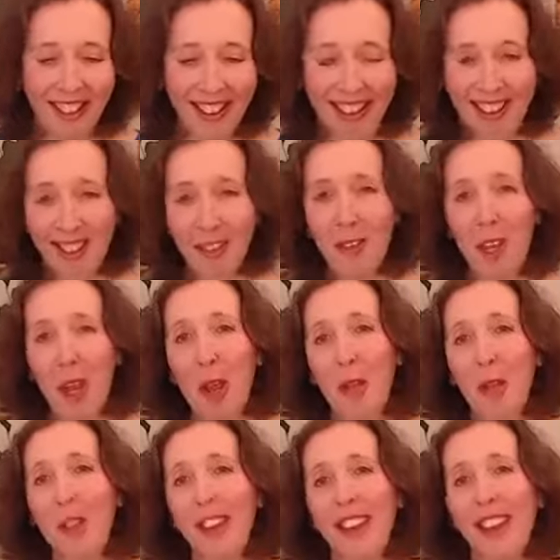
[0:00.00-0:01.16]

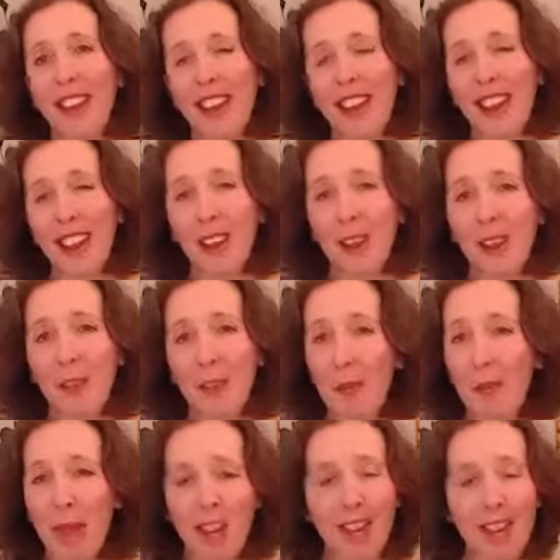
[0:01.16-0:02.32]
Sometimes the
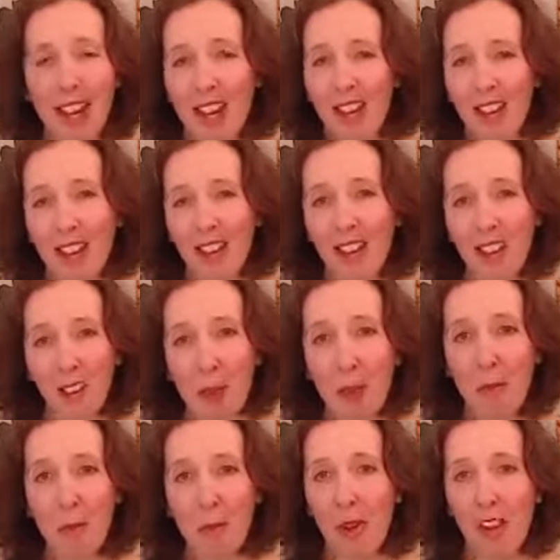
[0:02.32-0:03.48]
best ideas
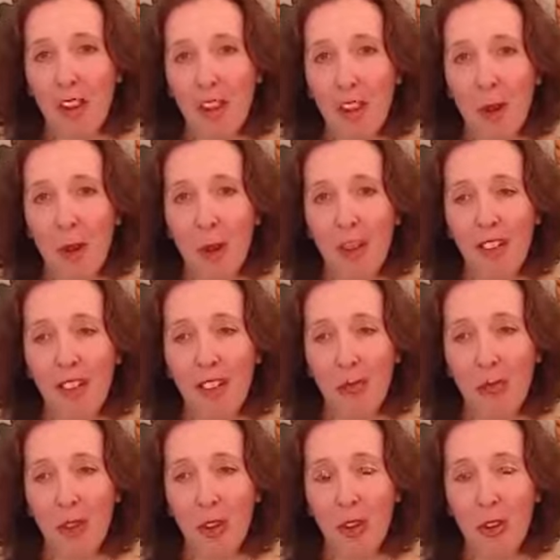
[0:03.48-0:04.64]
come when that happens,
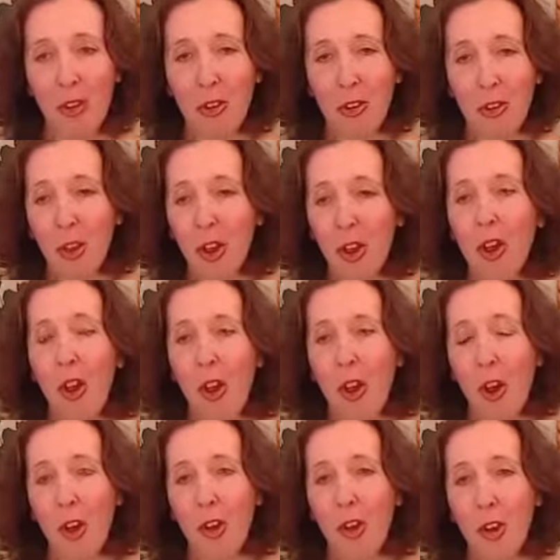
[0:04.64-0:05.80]
because you're
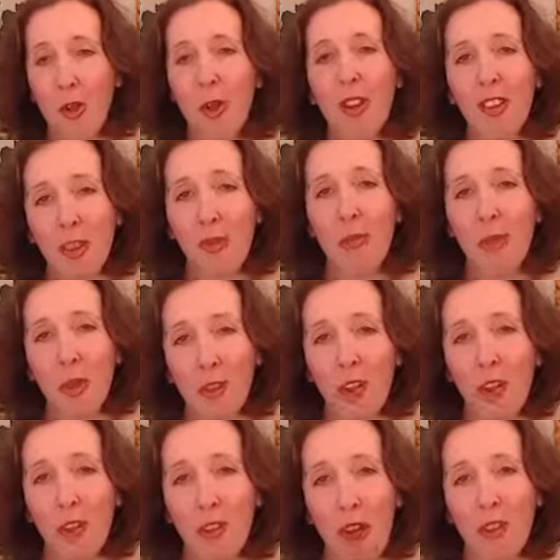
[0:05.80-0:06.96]
doing something really
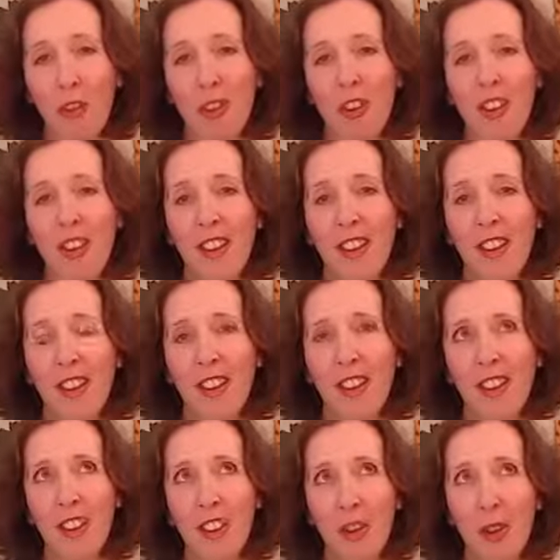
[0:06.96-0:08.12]
grounded,
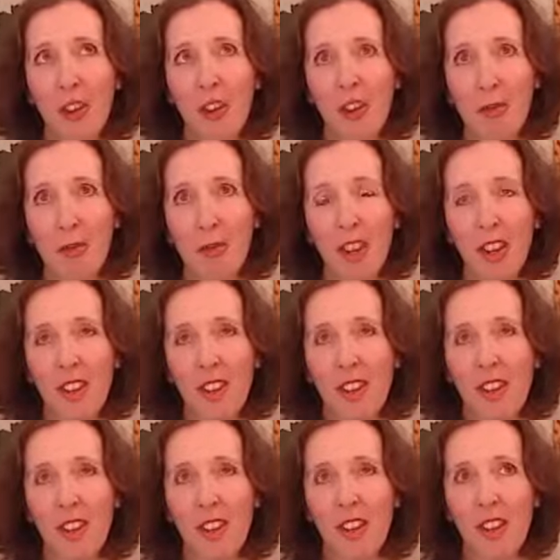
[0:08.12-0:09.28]
you're doing something that
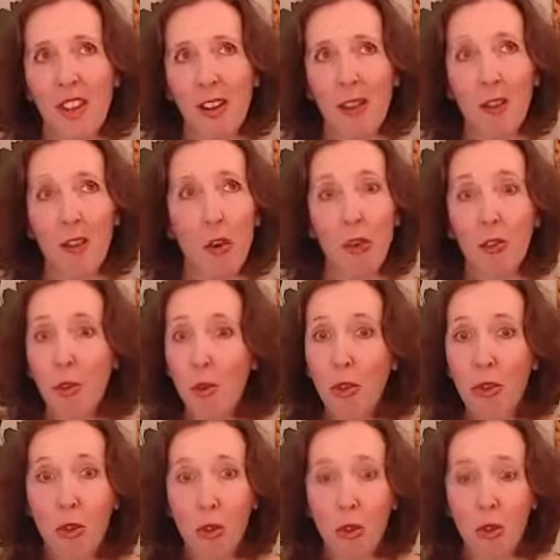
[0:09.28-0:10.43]
involves no
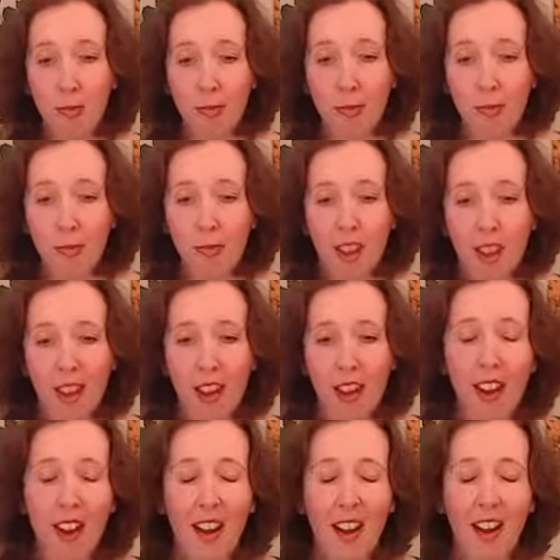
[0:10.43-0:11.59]
thought,
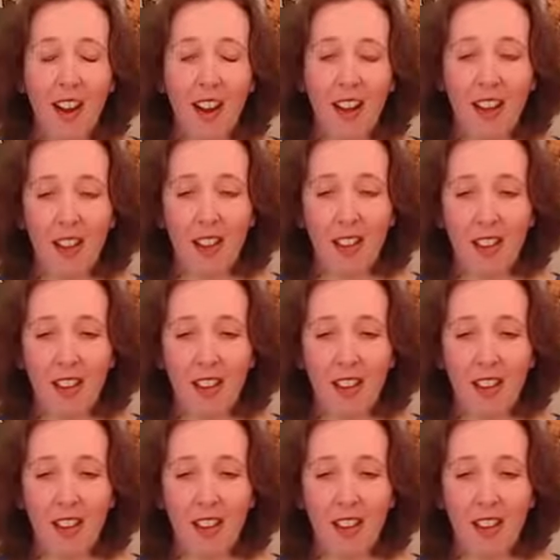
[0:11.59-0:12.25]
and